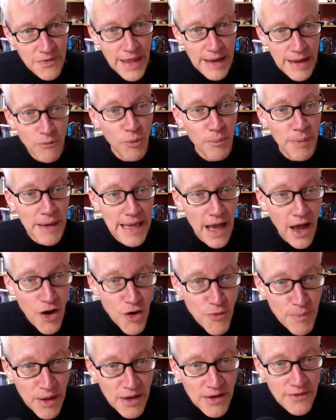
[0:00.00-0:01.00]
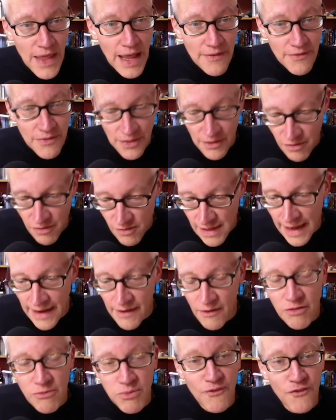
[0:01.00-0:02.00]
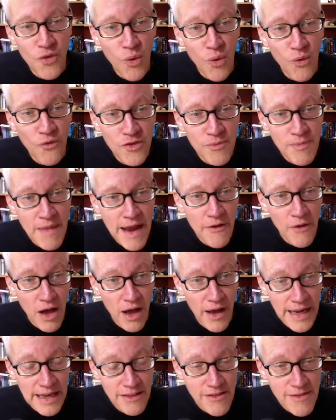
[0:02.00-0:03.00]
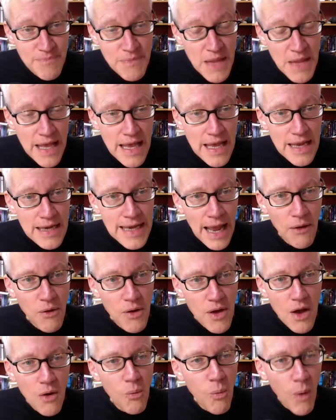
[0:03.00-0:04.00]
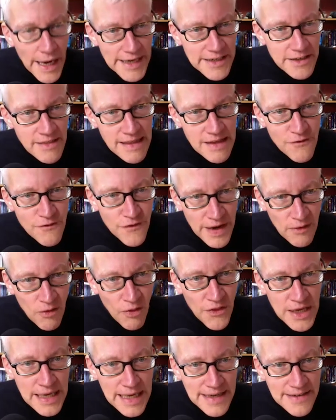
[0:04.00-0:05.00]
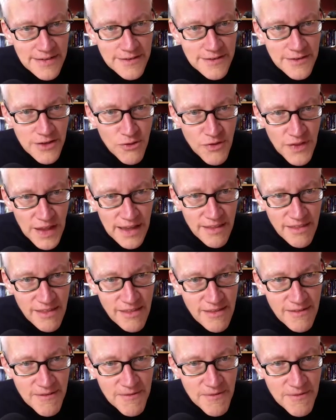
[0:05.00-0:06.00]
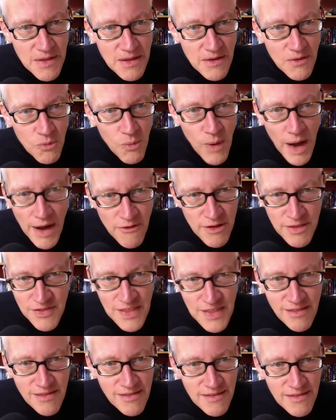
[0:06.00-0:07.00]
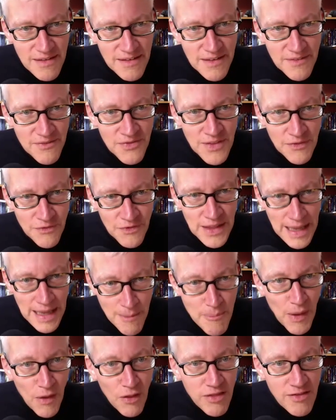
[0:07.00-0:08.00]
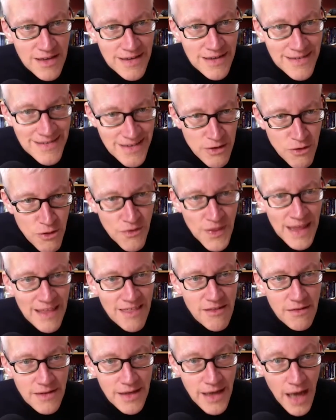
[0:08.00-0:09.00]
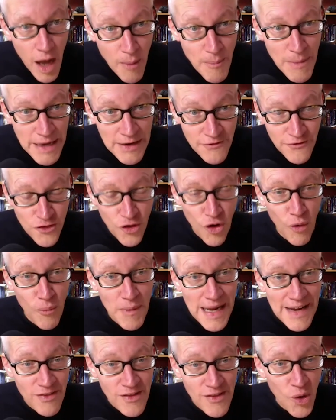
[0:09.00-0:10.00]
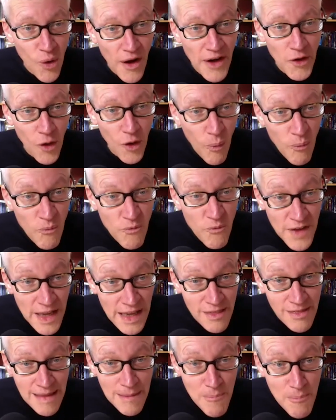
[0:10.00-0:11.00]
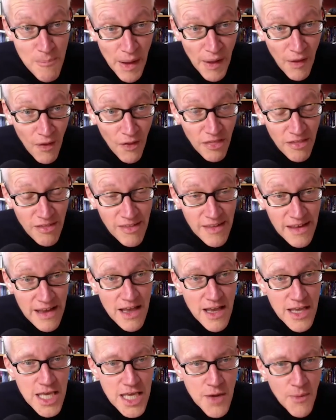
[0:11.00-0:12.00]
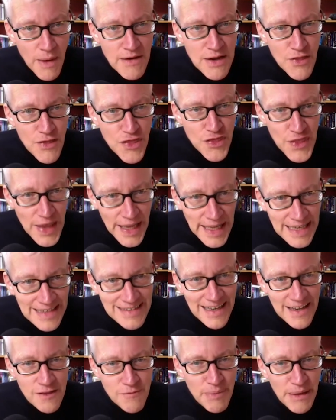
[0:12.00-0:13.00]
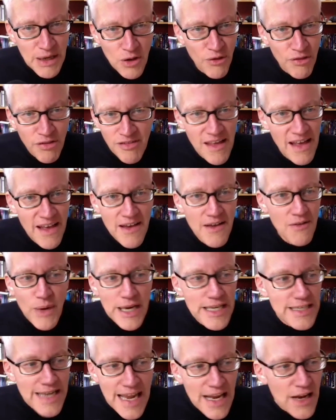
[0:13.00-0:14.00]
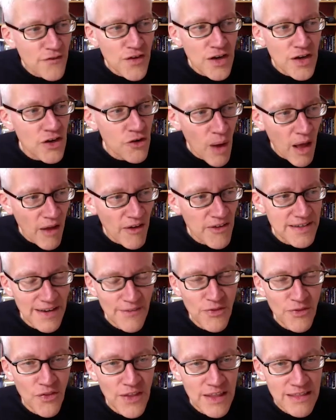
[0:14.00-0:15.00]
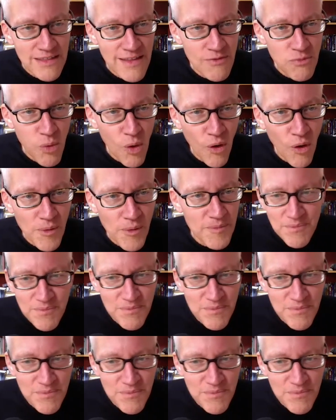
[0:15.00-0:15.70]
they will be opened, that the scales will fall from their eyes. Now, why does he feel the need to do this? Where is this, the impulse to do this coming from? It's not an obvious impulse. You only think it is because we take for granted that this is what